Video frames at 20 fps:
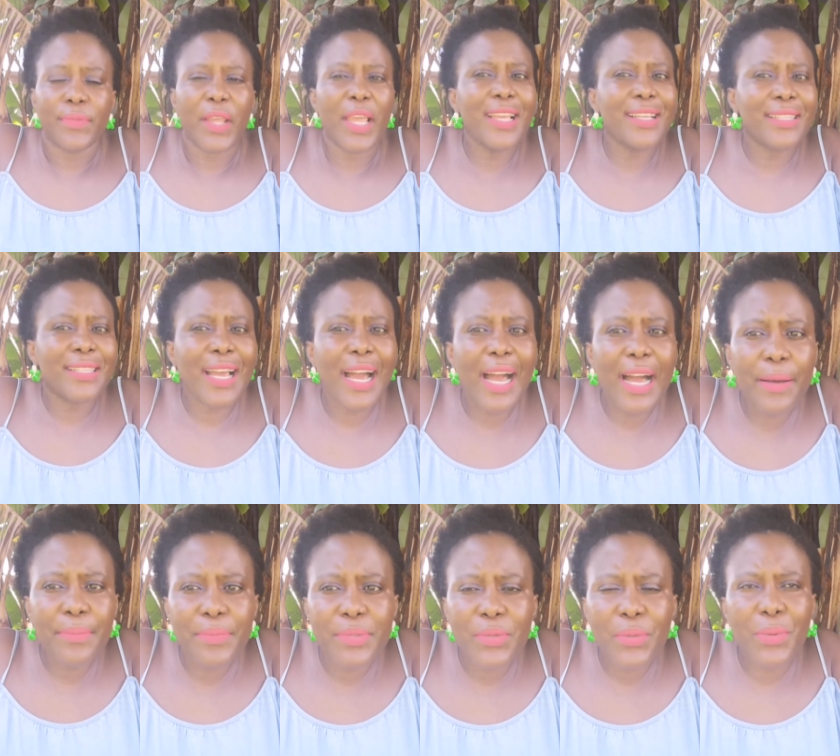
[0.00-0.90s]
It
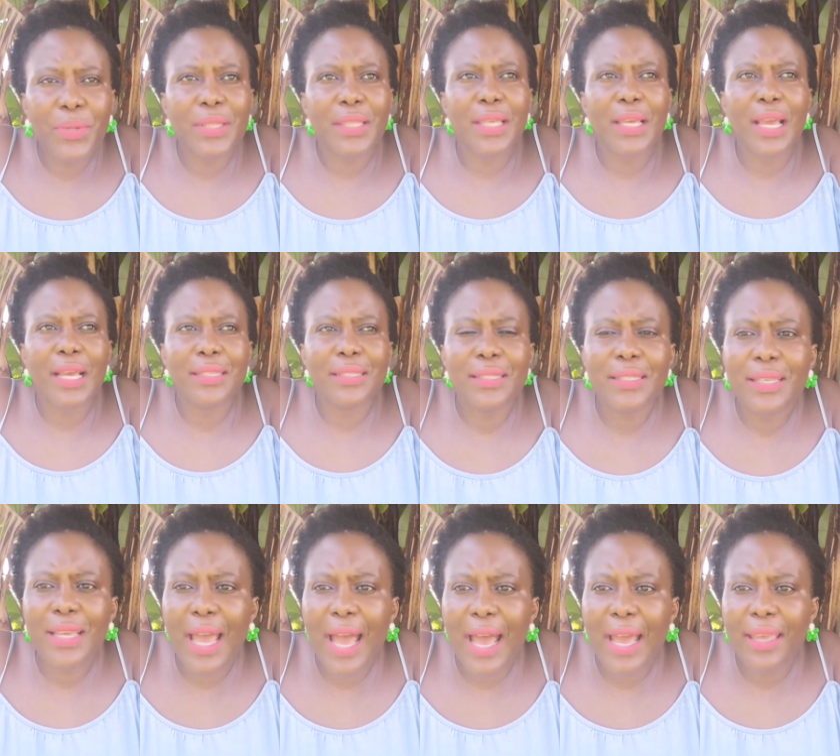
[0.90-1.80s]
comes with
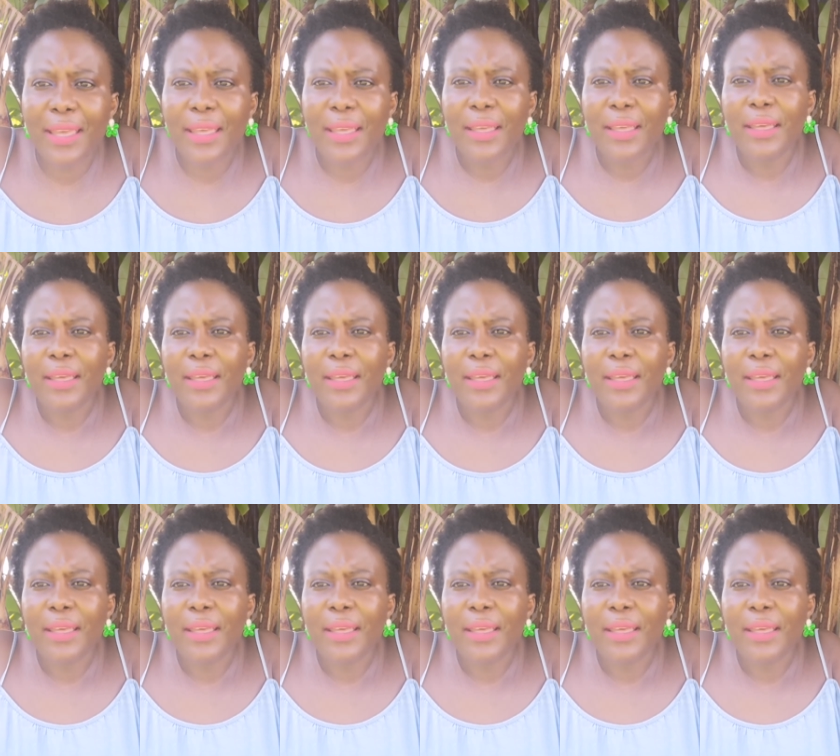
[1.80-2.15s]
STI.